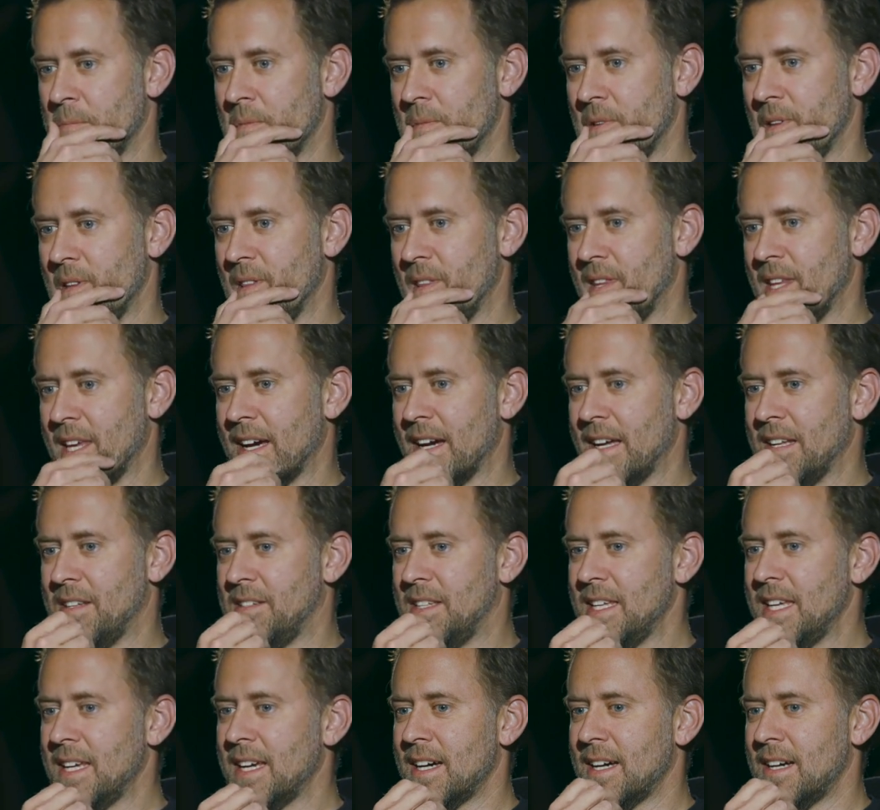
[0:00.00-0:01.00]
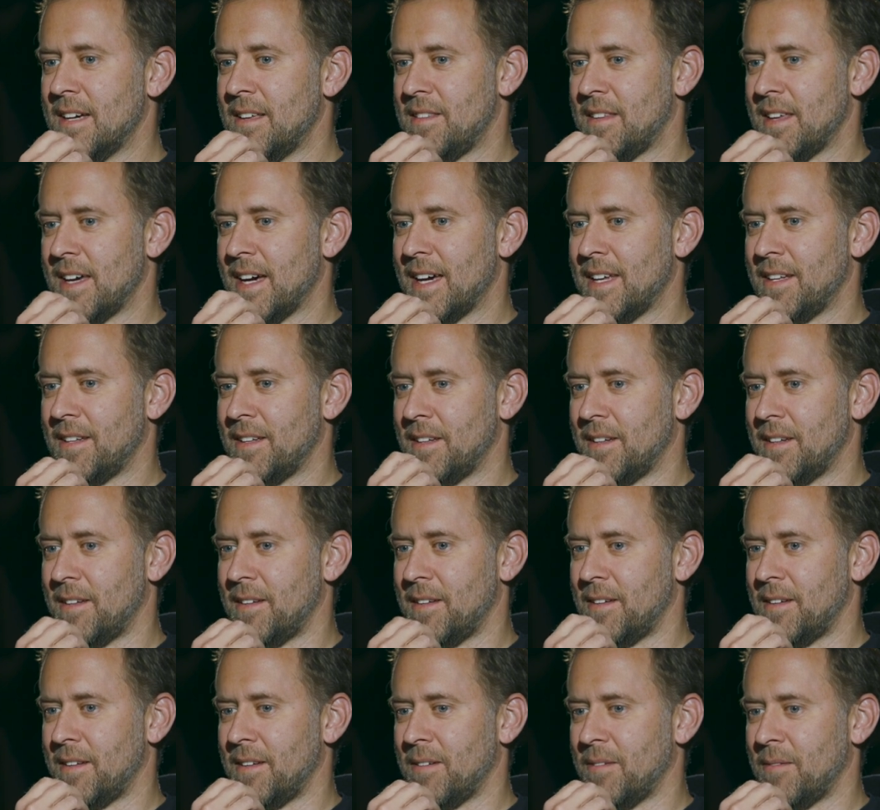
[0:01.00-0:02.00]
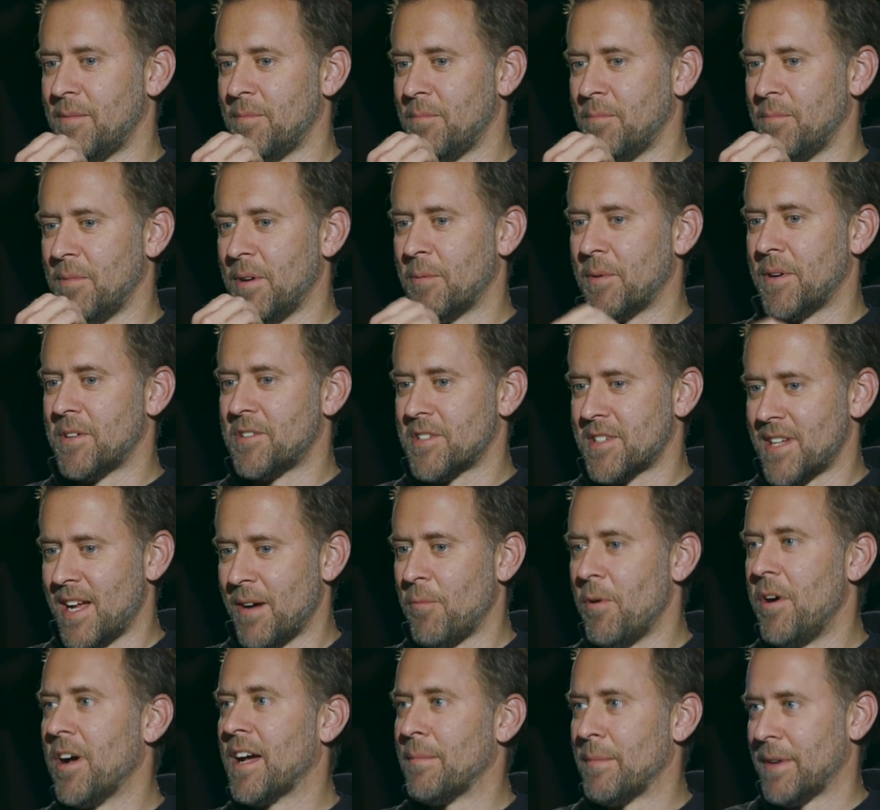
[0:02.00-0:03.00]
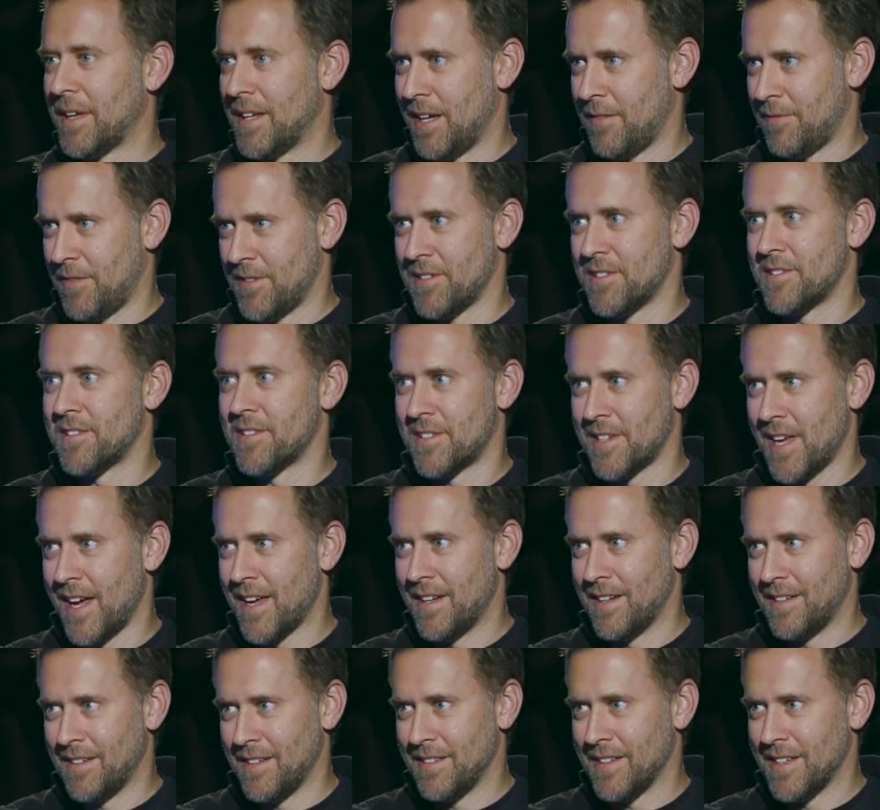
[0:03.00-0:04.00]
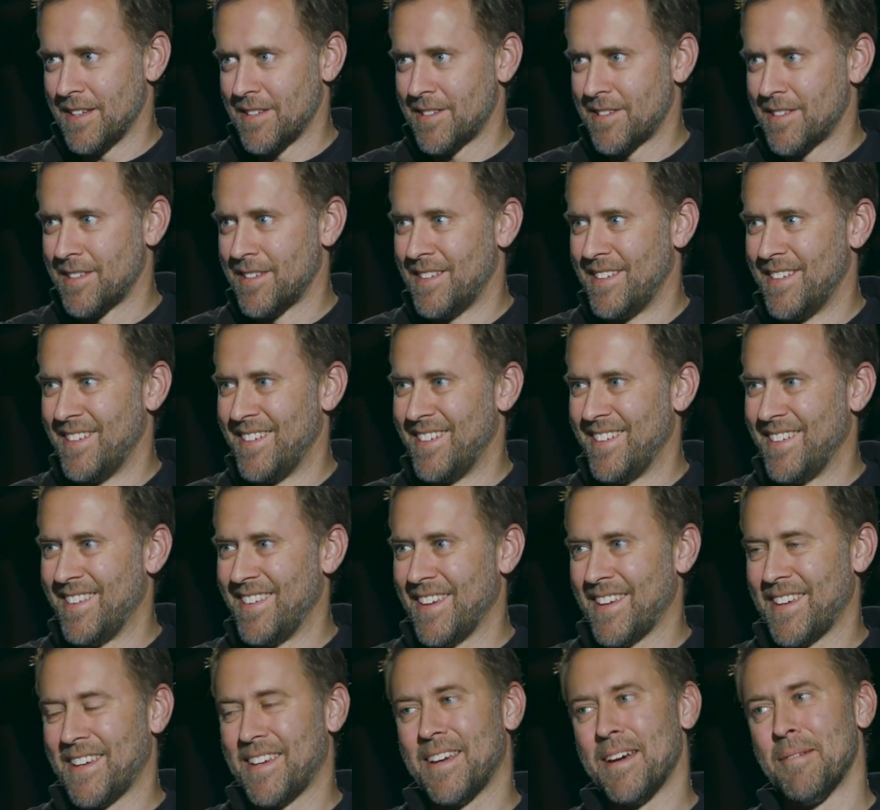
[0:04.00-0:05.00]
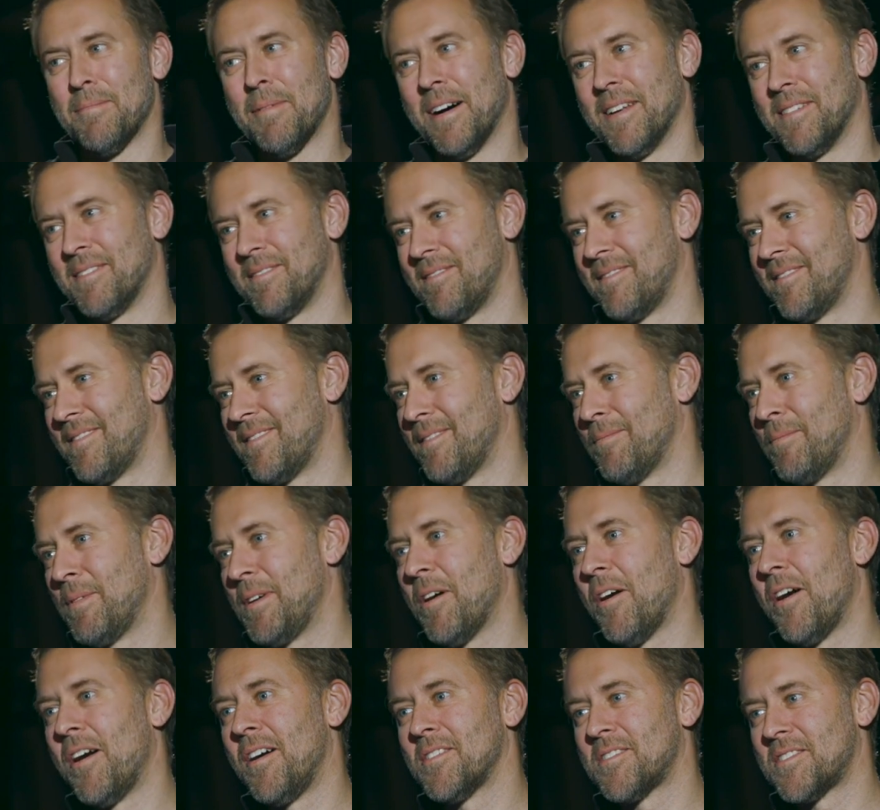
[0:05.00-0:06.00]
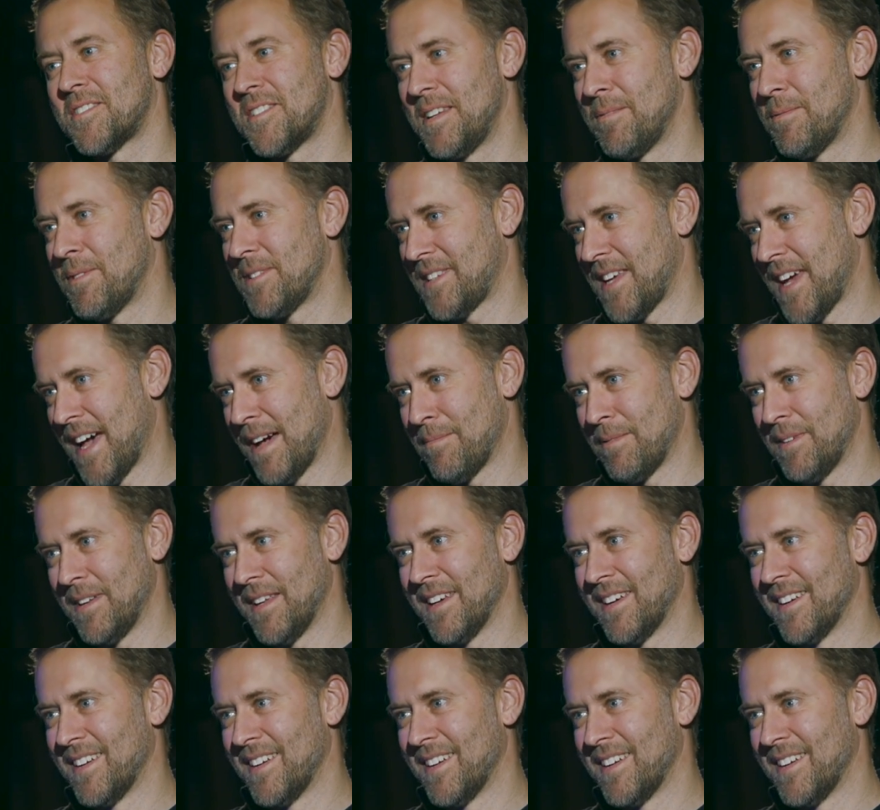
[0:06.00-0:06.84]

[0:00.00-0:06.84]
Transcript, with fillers: The idea that, well, we're just not welcoming enough as a society to this. Like, come on. We all see what's happening.